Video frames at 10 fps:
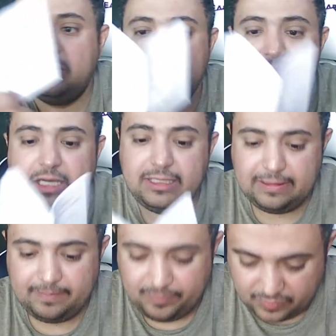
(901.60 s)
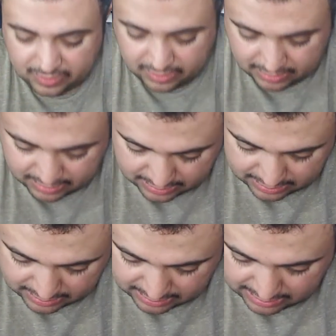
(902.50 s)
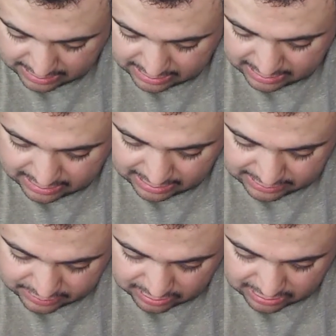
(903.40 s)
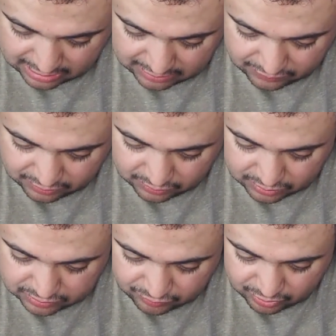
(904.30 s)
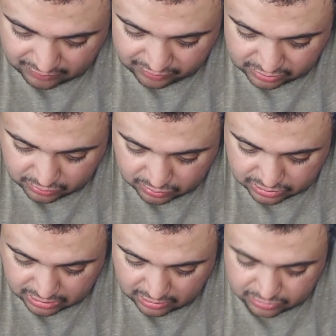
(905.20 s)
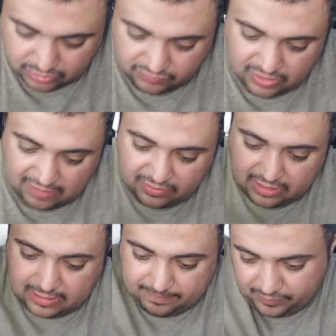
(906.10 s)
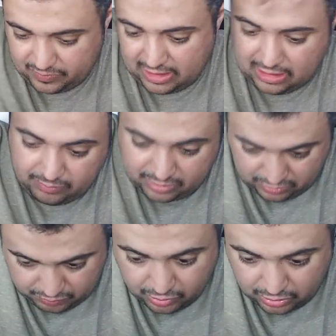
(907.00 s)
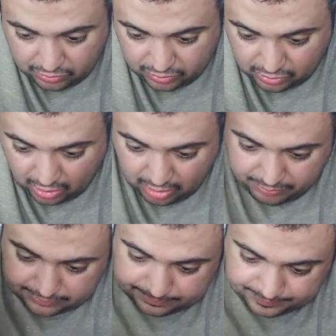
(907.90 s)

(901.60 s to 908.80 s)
this side, and then it tells you what kind of tools for every tool. Also, if you have the helmet, you put it on the top,